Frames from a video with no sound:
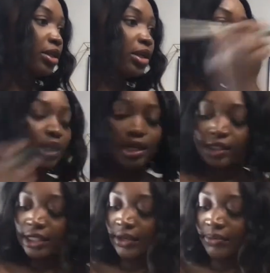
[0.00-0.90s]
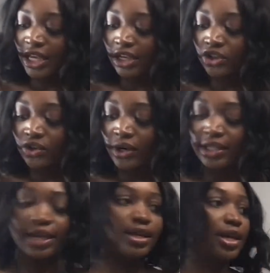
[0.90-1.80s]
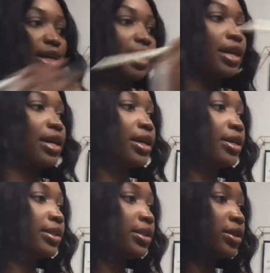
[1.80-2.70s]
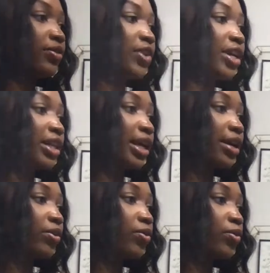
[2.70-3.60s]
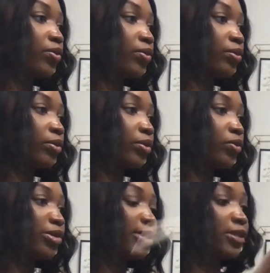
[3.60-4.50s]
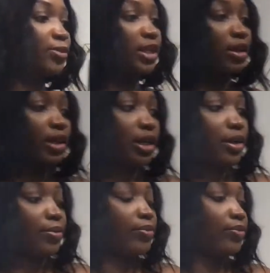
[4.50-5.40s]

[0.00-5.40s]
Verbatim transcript: The key is to make sure that the ends are very like wispy looking.